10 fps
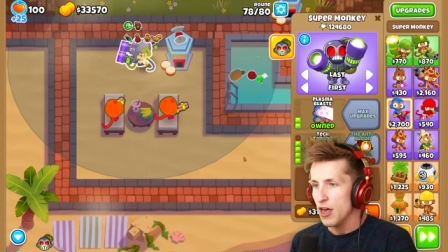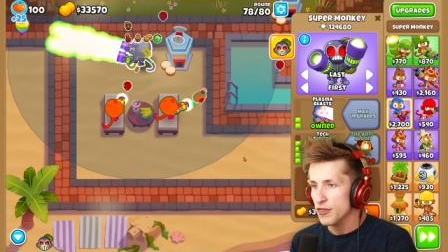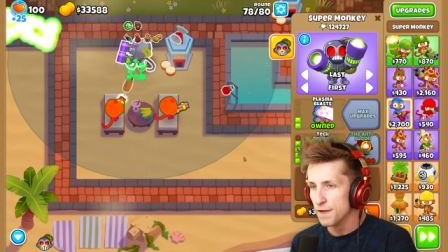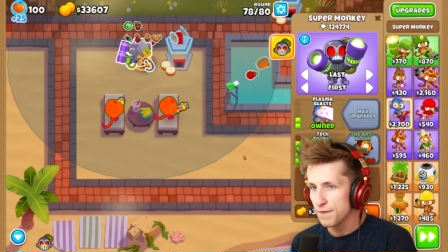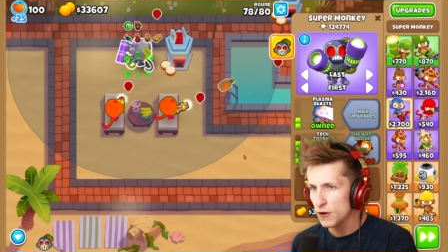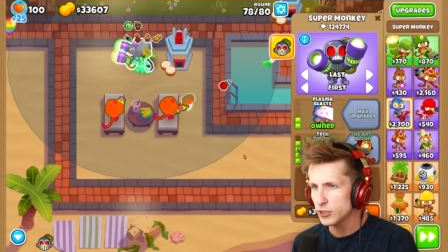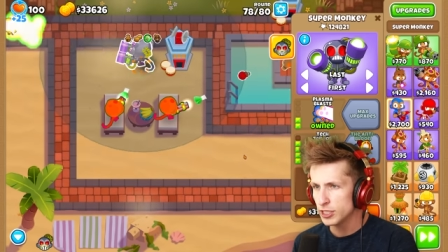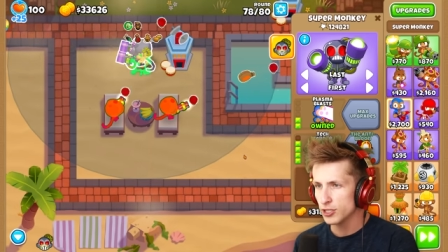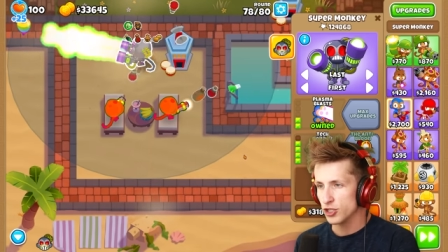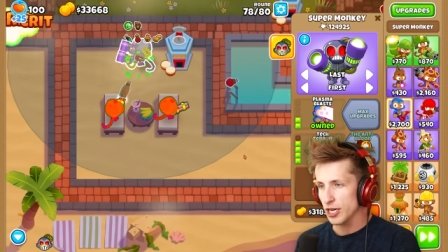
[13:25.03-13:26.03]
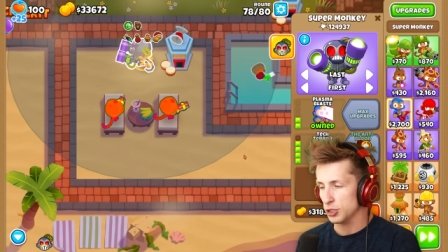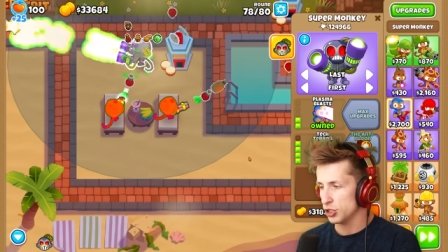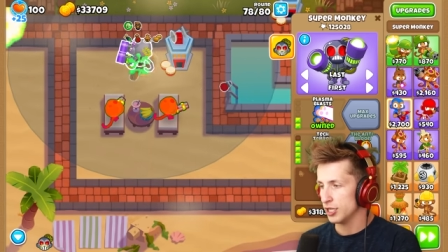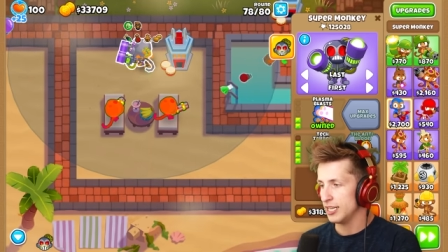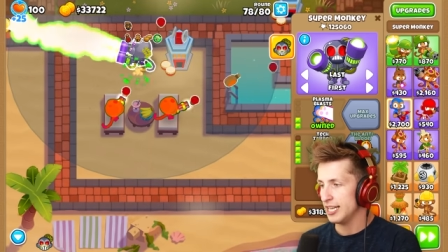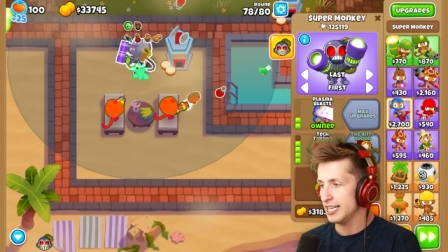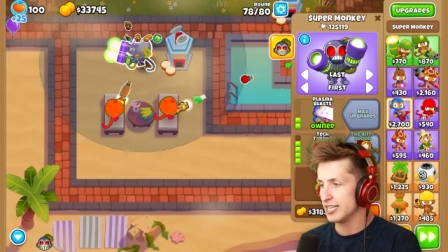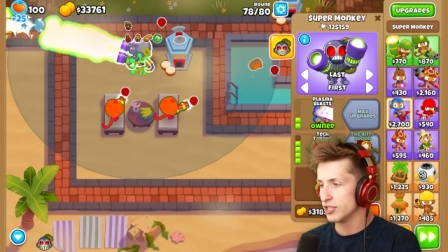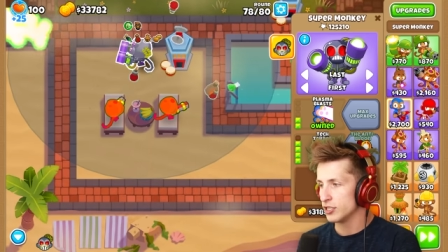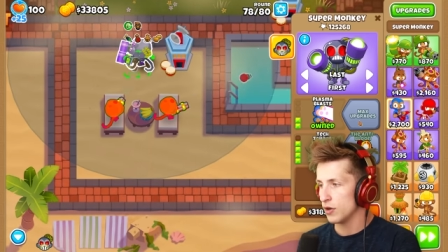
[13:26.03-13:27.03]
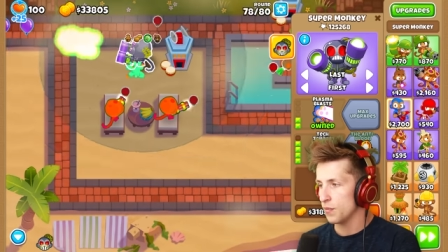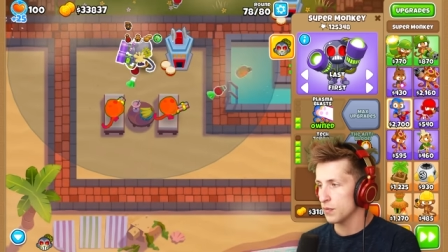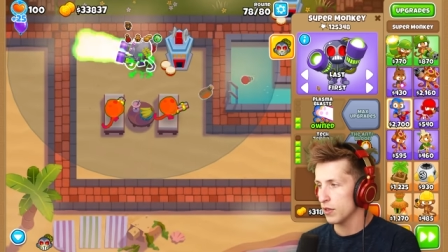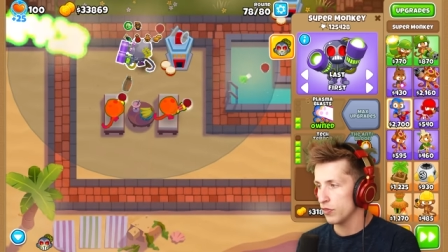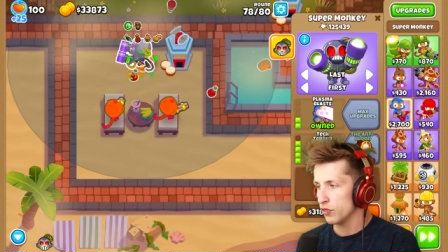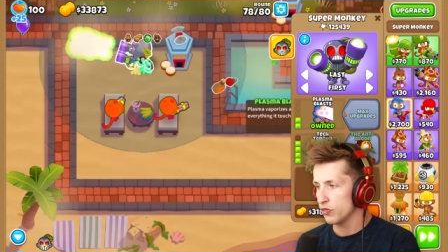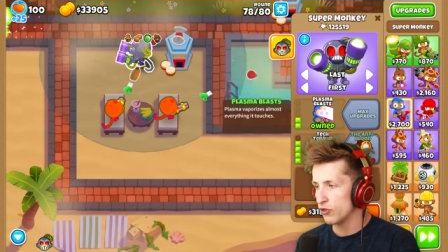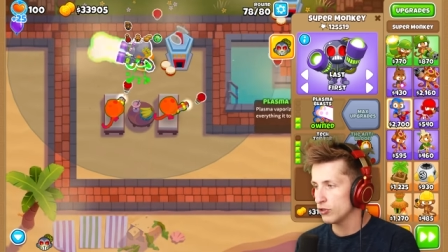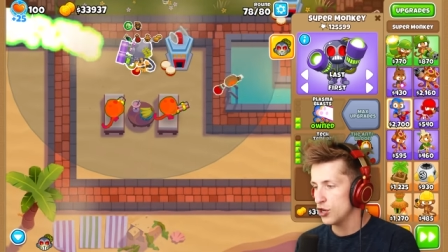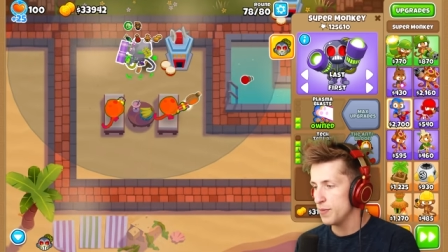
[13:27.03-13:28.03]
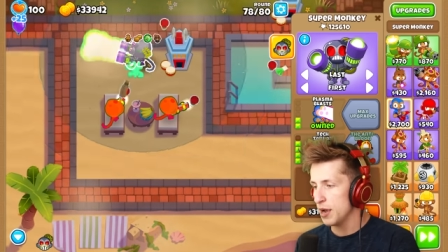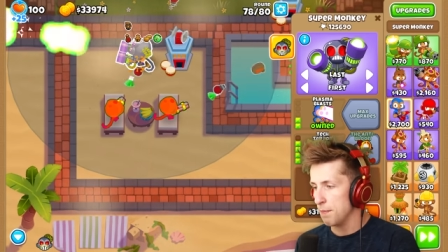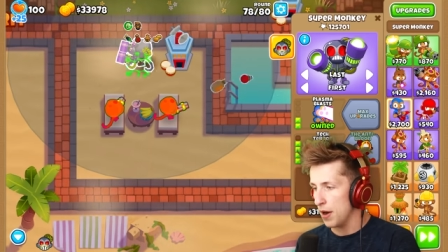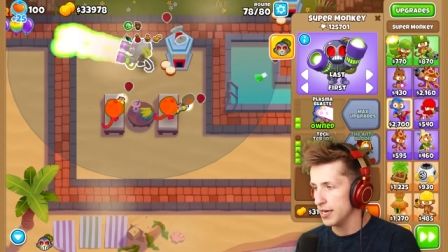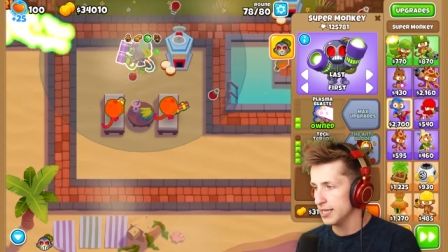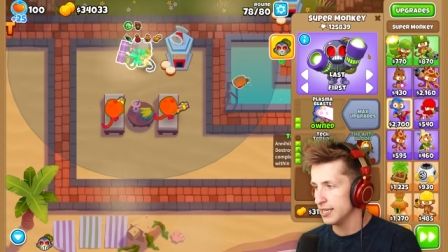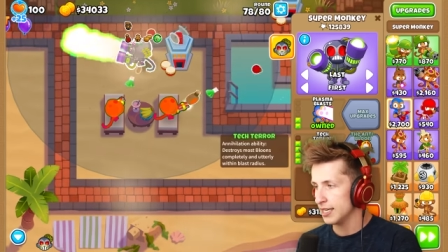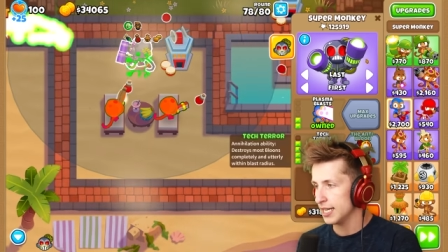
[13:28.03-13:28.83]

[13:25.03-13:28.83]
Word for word: The first suggestion is there should be a button